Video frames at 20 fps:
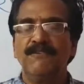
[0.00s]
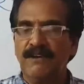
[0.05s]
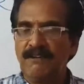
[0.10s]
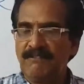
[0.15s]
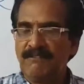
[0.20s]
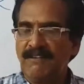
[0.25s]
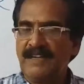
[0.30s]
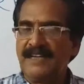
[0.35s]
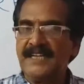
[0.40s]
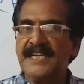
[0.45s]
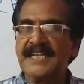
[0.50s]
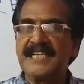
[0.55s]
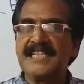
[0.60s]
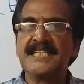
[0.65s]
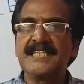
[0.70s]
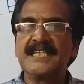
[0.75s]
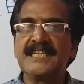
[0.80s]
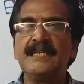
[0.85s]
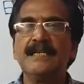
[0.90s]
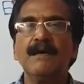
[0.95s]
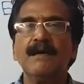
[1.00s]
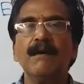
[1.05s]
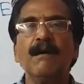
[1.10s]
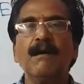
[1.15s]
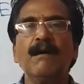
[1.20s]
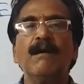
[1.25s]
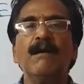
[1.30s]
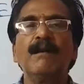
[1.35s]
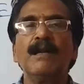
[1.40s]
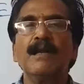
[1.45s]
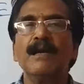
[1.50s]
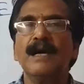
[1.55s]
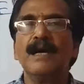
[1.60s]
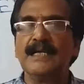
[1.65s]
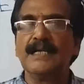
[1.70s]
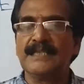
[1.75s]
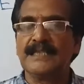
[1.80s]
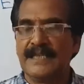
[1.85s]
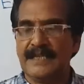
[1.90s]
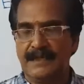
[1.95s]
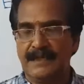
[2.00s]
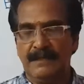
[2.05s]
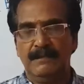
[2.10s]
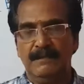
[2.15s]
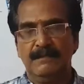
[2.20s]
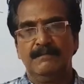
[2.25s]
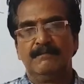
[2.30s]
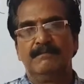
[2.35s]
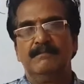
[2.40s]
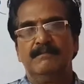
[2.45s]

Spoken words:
for one reason or other.